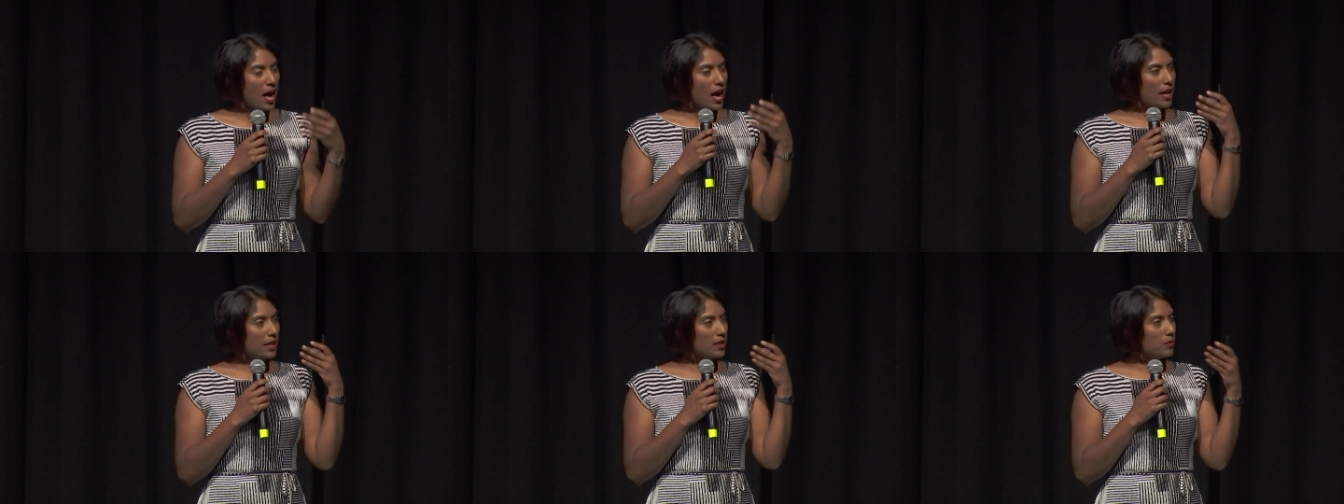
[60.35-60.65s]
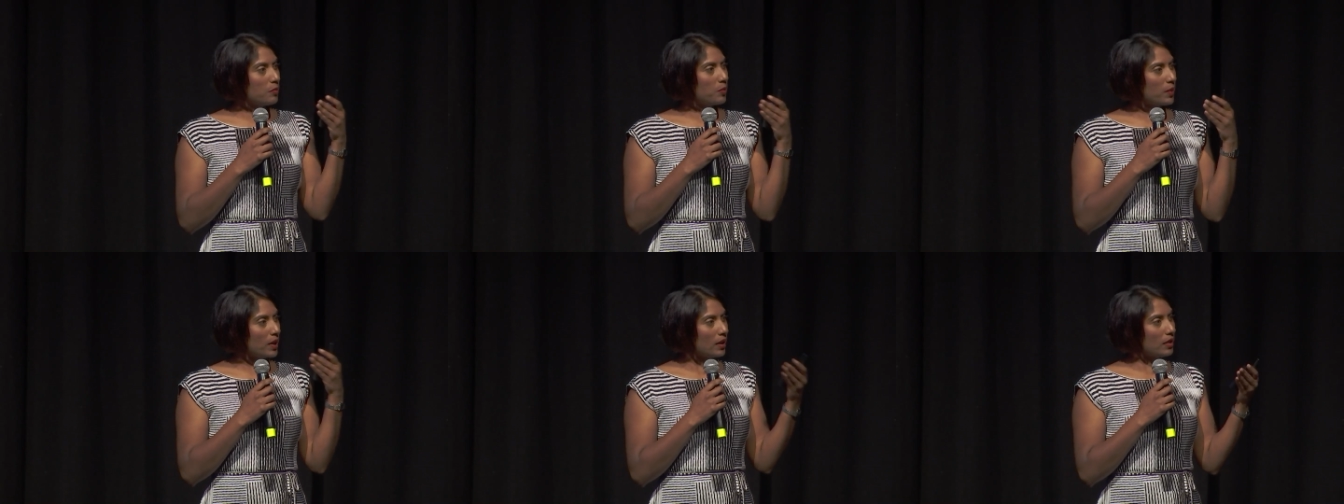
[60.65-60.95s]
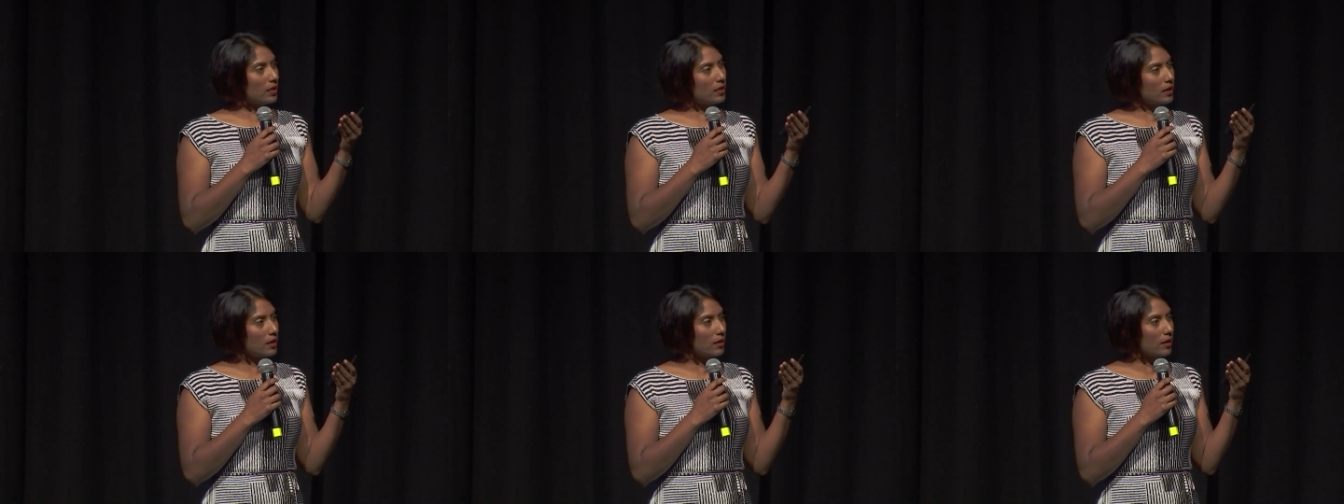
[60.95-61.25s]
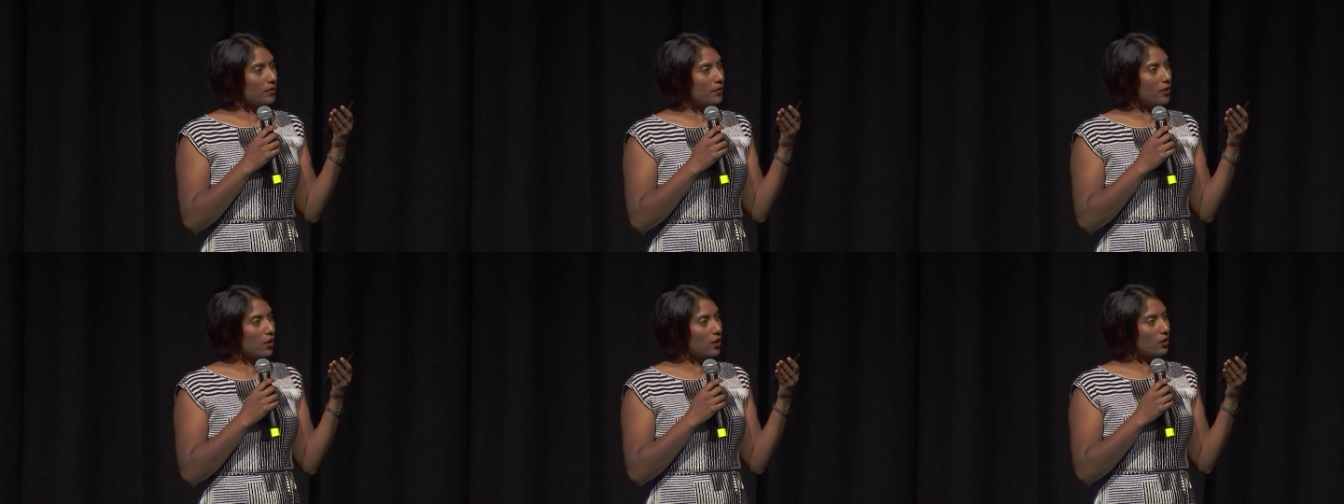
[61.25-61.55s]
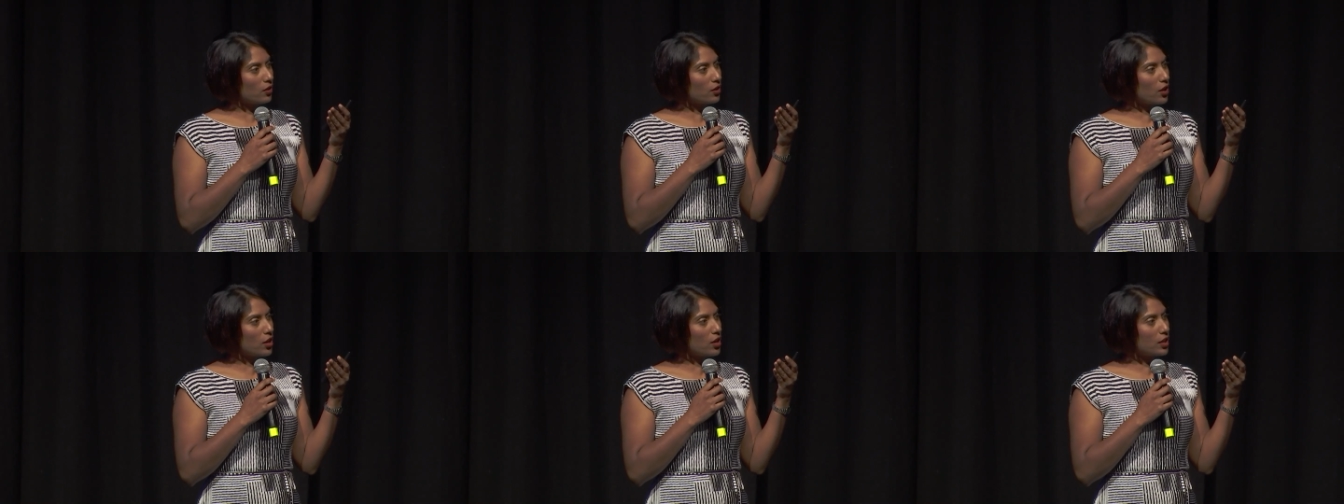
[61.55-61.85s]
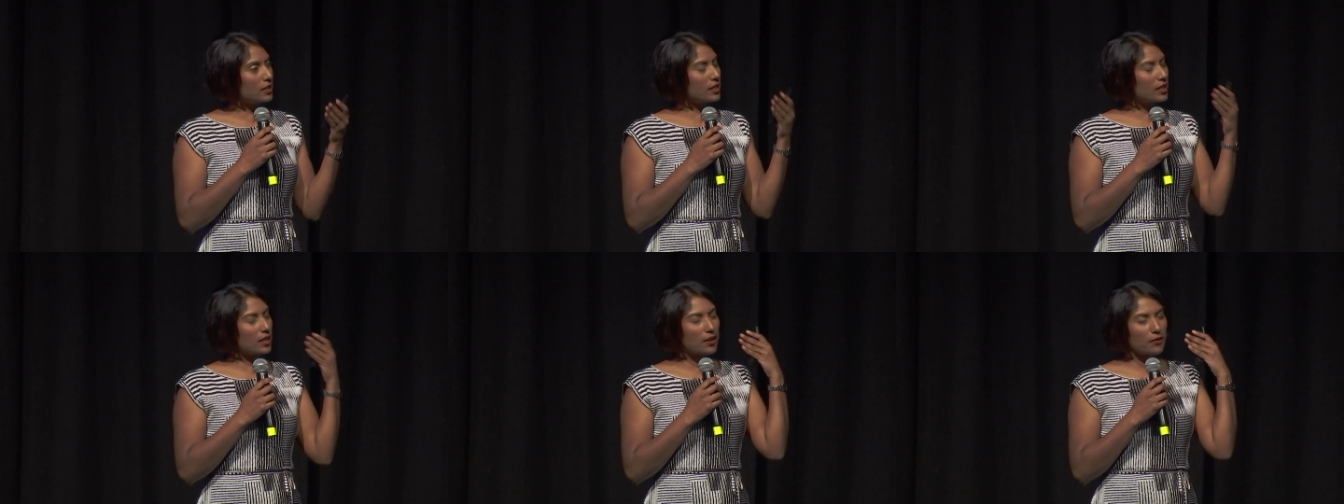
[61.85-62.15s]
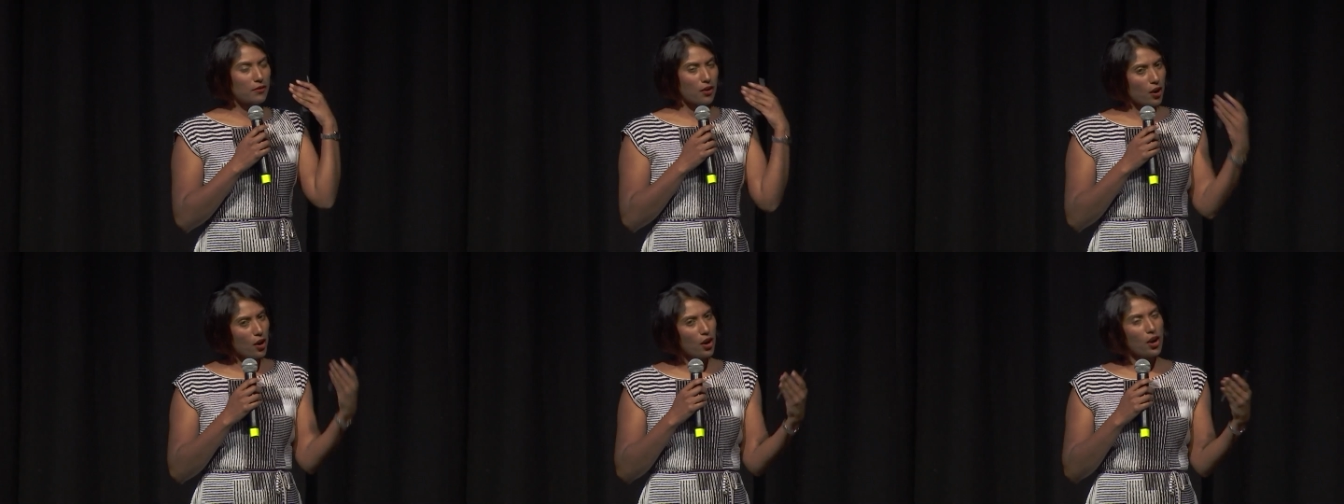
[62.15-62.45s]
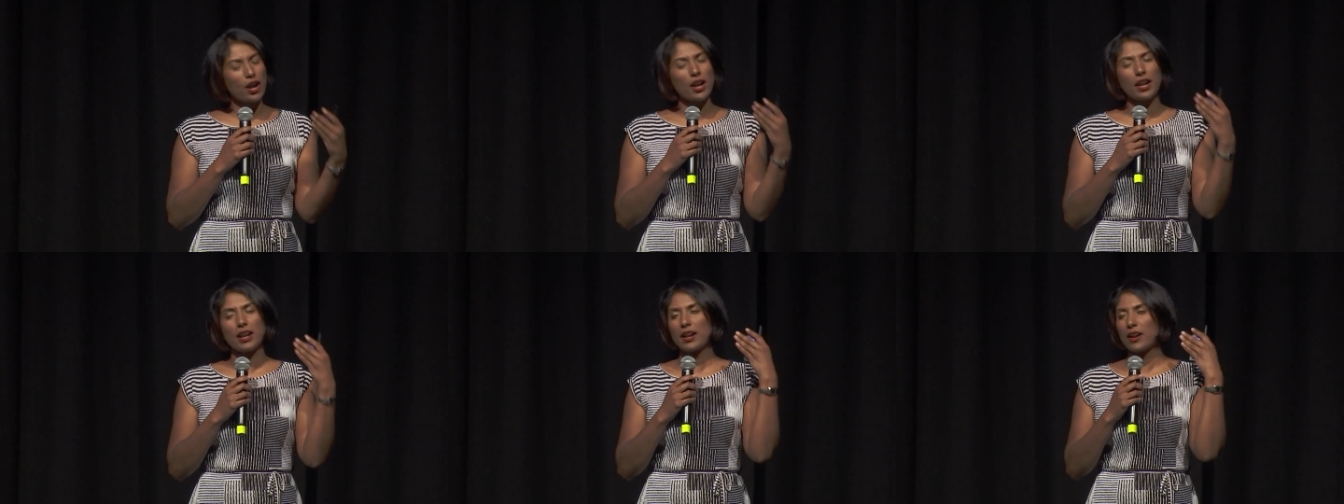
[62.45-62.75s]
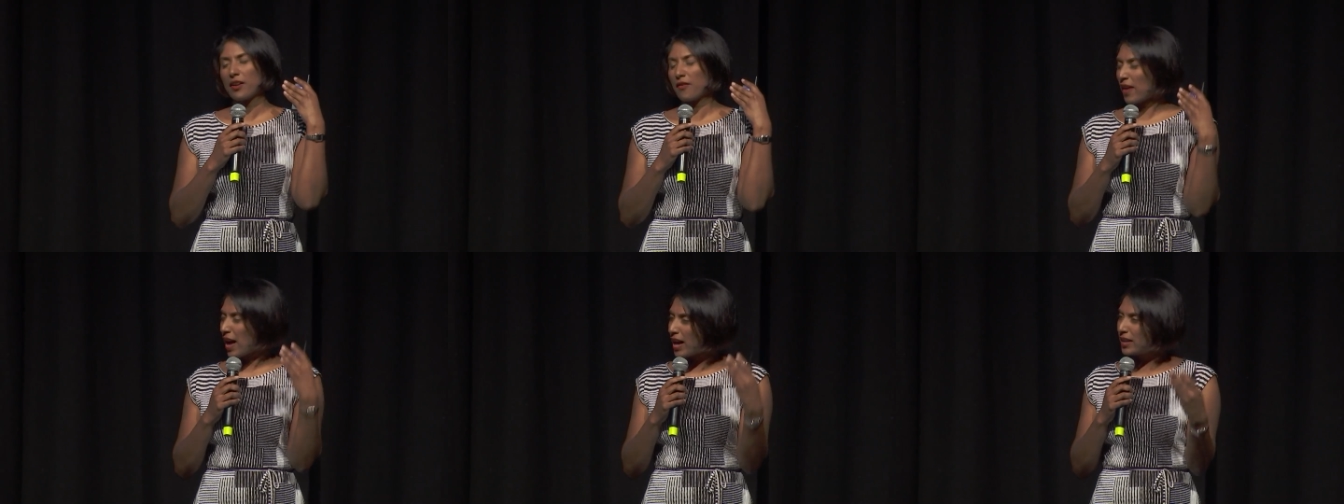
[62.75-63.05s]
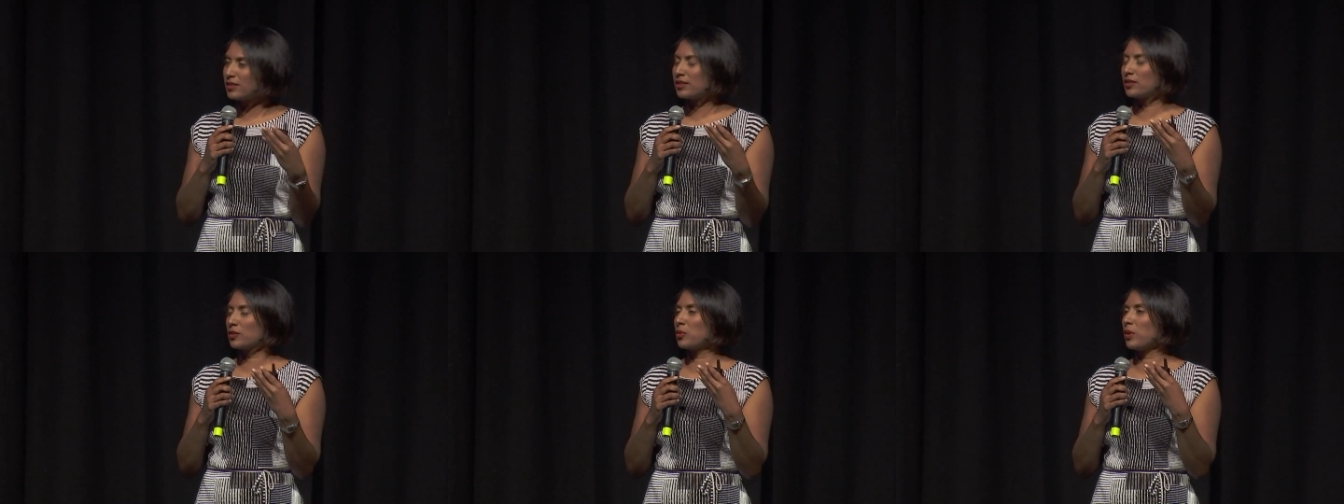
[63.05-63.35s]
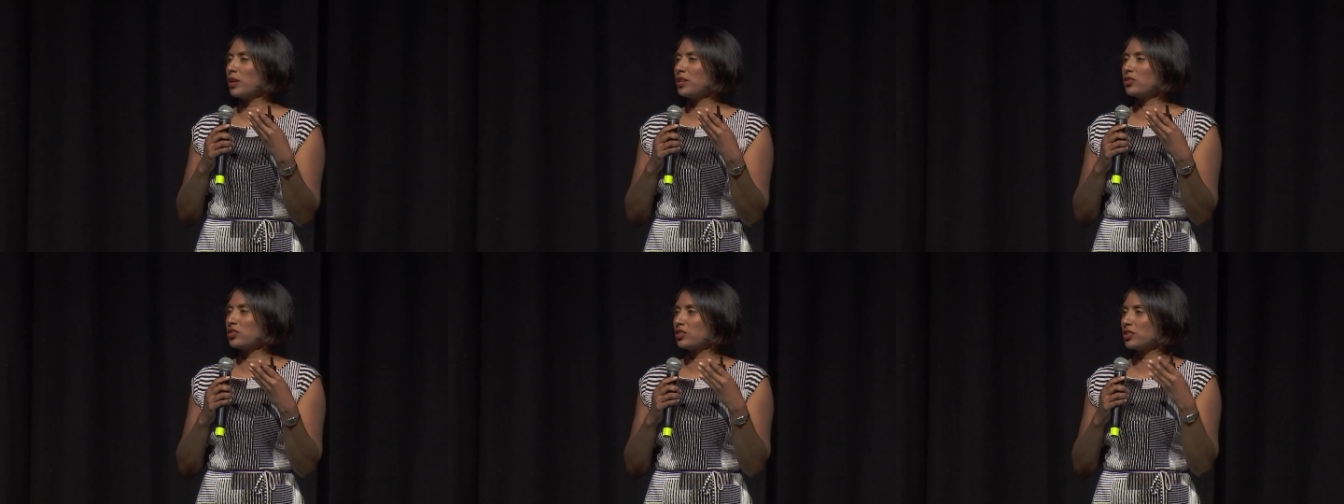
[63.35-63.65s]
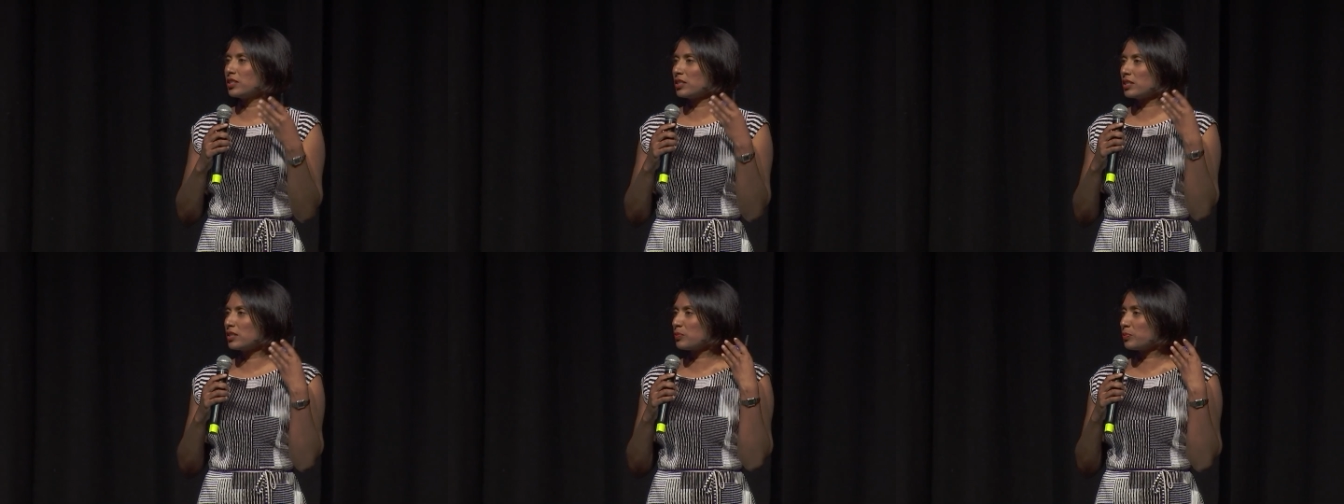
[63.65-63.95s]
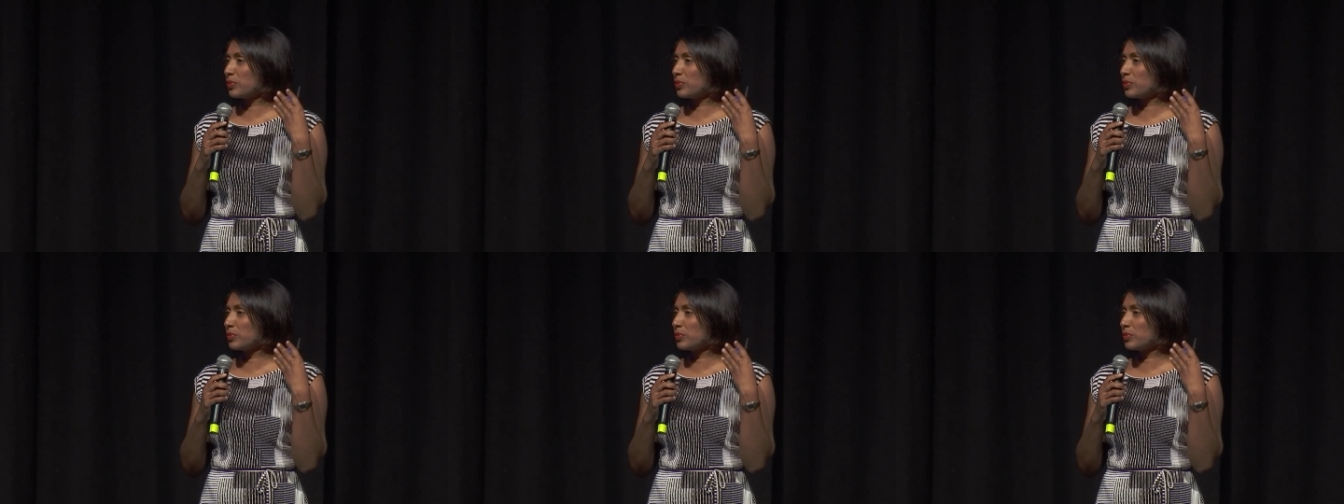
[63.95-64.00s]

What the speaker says: And the big thing I've learned and I've heard and I've asked the questions is